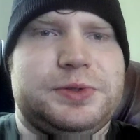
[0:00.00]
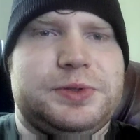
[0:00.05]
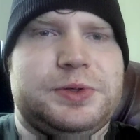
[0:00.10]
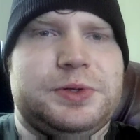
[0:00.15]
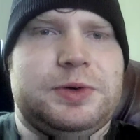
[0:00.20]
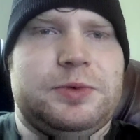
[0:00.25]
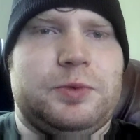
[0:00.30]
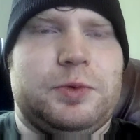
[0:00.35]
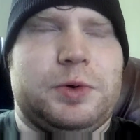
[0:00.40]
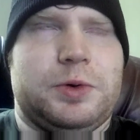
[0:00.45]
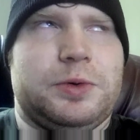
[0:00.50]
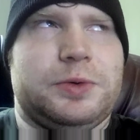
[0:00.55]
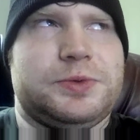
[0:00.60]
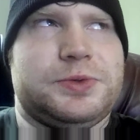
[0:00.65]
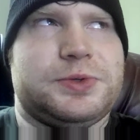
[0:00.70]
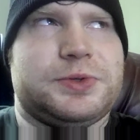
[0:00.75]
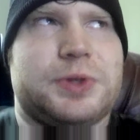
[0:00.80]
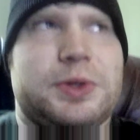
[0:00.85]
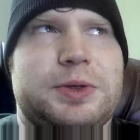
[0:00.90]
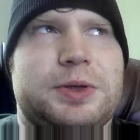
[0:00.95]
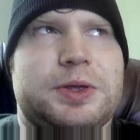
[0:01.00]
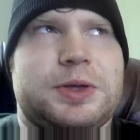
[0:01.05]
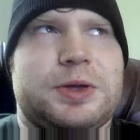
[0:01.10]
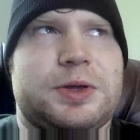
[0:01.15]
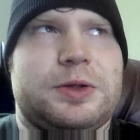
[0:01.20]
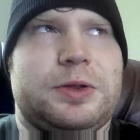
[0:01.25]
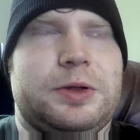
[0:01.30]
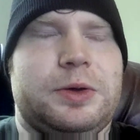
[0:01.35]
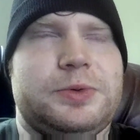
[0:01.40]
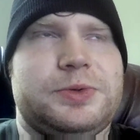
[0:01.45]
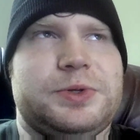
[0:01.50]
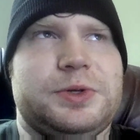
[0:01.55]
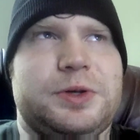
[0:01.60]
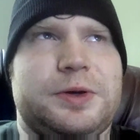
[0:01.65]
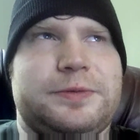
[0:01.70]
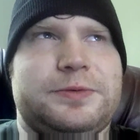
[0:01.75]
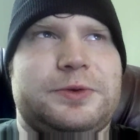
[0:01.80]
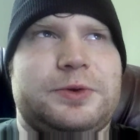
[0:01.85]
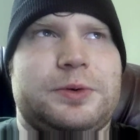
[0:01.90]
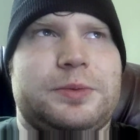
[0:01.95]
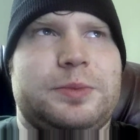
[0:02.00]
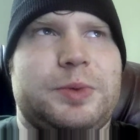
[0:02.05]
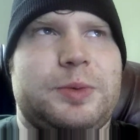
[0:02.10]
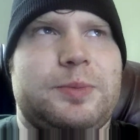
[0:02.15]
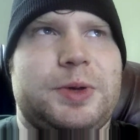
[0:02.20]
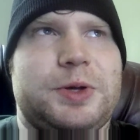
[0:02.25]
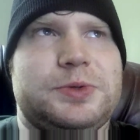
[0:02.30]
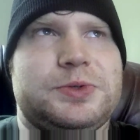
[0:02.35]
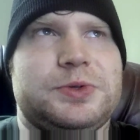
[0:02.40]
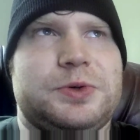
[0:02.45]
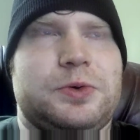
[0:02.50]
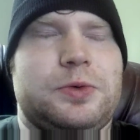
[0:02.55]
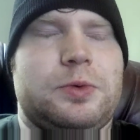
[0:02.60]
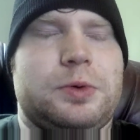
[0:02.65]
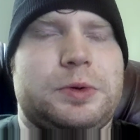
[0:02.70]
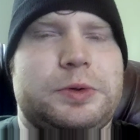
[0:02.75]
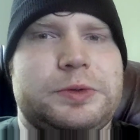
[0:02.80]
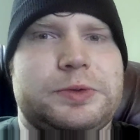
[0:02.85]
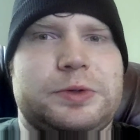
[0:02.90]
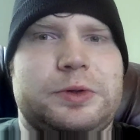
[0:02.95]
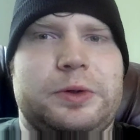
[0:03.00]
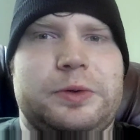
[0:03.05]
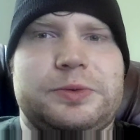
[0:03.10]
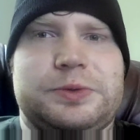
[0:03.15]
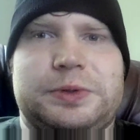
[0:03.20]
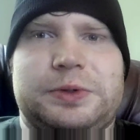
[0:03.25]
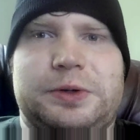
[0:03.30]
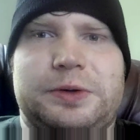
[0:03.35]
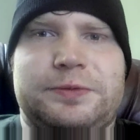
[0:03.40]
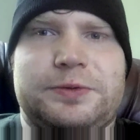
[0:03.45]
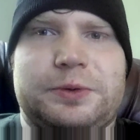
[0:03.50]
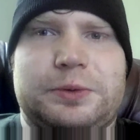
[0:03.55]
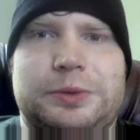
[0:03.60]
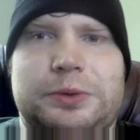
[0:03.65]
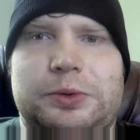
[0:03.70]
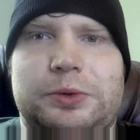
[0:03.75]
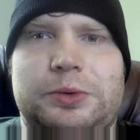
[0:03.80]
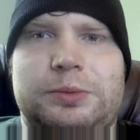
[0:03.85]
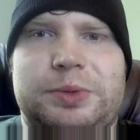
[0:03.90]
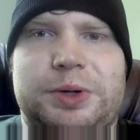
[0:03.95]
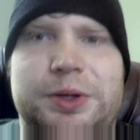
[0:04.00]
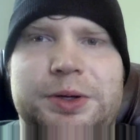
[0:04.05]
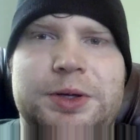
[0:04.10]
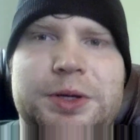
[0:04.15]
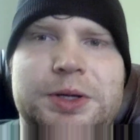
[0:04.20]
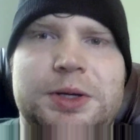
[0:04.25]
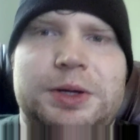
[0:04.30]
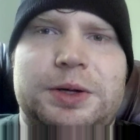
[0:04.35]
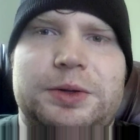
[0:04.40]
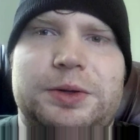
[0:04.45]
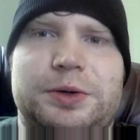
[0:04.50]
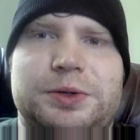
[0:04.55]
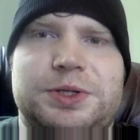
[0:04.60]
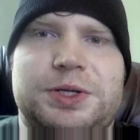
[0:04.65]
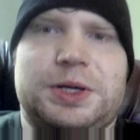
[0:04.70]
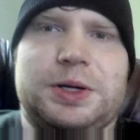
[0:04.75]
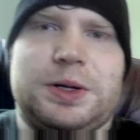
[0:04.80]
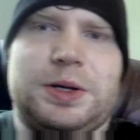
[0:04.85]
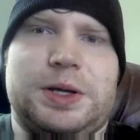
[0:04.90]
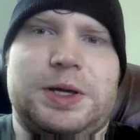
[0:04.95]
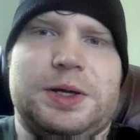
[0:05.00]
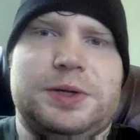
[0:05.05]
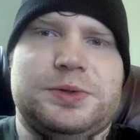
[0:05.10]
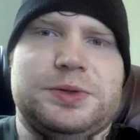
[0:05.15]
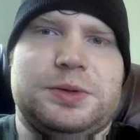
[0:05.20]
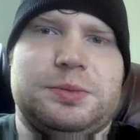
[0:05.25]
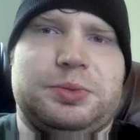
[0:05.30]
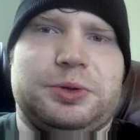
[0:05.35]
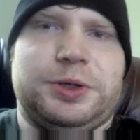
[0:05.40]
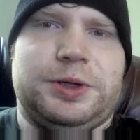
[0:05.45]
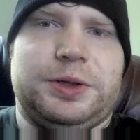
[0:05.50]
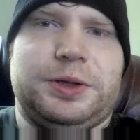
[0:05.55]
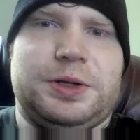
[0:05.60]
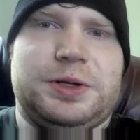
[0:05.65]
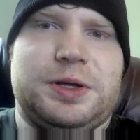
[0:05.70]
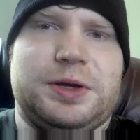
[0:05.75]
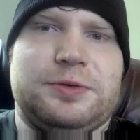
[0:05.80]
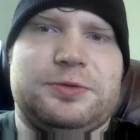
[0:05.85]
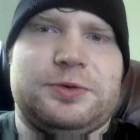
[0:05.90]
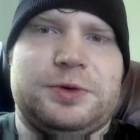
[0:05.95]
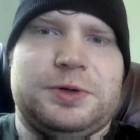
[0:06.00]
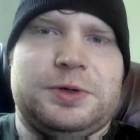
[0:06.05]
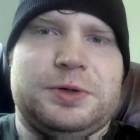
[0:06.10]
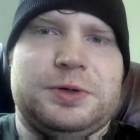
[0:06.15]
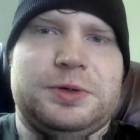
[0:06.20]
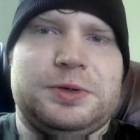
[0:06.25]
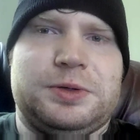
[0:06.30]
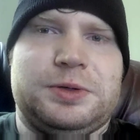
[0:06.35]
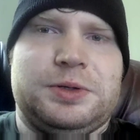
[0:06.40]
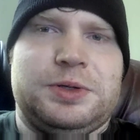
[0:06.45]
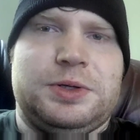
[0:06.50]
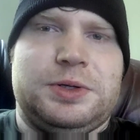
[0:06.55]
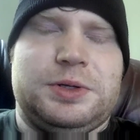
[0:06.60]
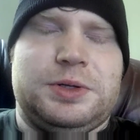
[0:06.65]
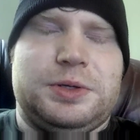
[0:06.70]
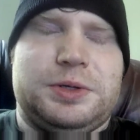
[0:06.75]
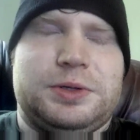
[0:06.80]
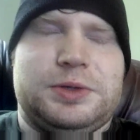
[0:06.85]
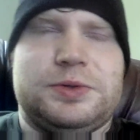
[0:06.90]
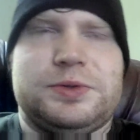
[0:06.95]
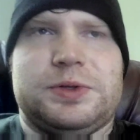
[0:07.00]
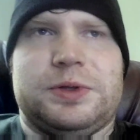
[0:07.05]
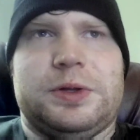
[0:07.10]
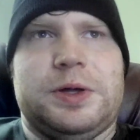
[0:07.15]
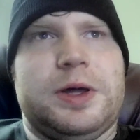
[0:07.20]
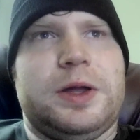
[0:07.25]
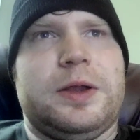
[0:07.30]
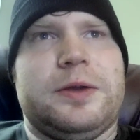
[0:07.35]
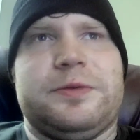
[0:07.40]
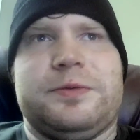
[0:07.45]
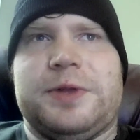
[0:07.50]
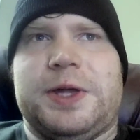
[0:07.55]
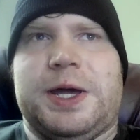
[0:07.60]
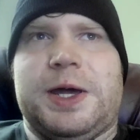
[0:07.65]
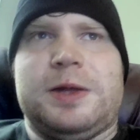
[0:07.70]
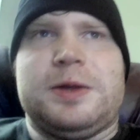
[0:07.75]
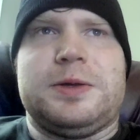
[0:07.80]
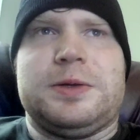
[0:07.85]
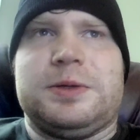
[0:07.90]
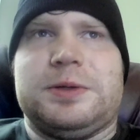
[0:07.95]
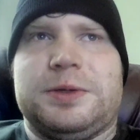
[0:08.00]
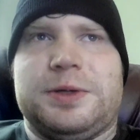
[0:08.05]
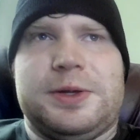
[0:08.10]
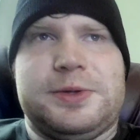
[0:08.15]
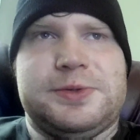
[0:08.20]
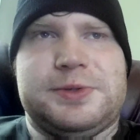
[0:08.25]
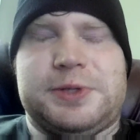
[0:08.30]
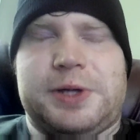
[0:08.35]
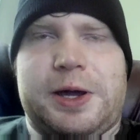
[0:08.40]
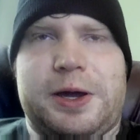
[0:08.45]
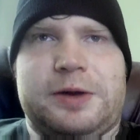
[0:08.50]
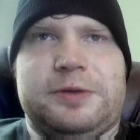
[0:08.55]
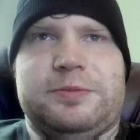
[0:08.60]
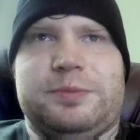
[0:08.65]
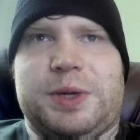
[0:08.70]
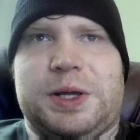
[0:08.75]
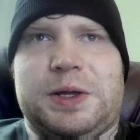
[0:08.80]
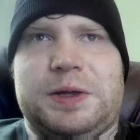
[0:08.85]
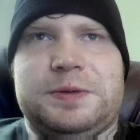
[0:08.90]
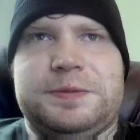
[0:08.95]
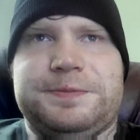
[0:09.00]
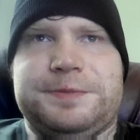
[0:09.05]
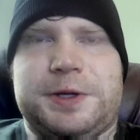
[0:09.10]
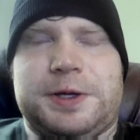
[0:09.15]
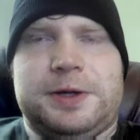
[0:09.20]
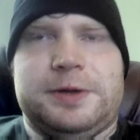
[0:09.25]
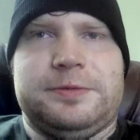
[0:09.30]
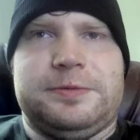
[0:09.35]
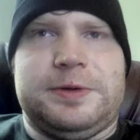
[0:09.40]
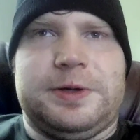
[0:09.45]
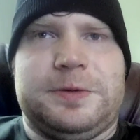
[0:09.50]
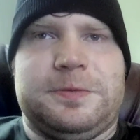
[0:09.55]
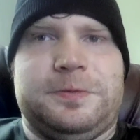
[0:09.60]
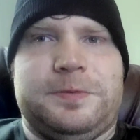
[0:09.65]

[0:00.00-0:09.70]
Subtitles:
and worlds close enough to dimensional worlds, close enough to our own, but their DNA is completely different. There's a lot of that inside of me. I've